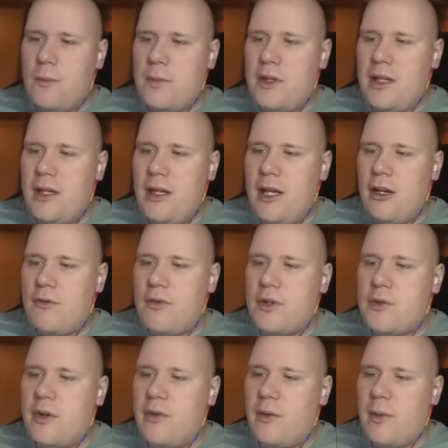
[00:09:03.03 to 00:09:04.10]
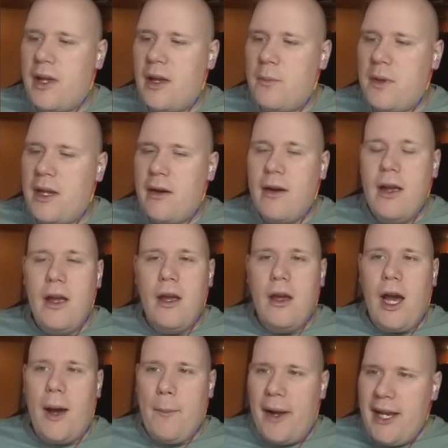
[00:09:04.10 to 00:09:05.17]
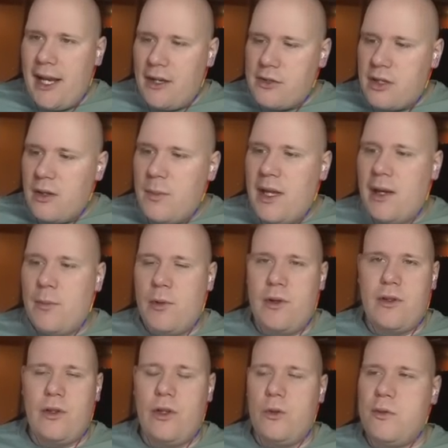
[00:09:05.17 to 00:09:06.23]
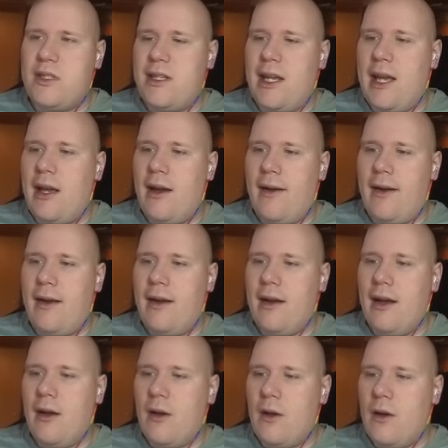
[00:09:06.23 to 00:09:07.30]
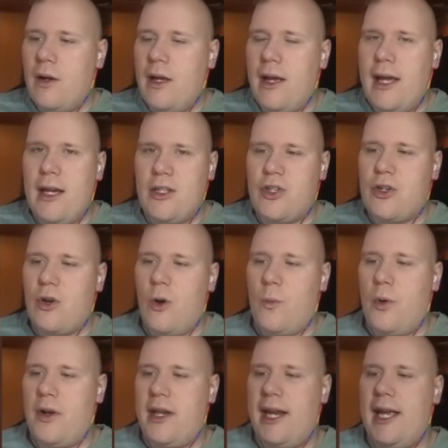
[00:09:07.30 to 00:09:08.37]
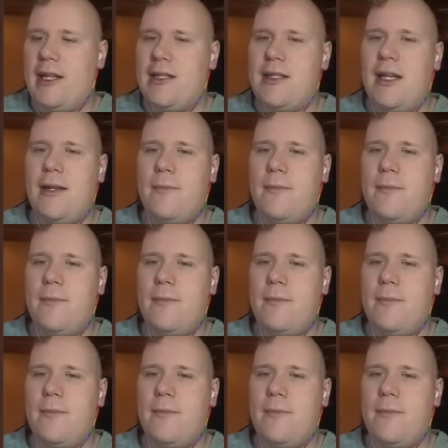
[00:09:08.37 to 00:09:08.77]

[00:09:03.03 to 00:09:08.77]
the infantry from camping here. I might actually be able to use the AI uh, AI's choke point against it,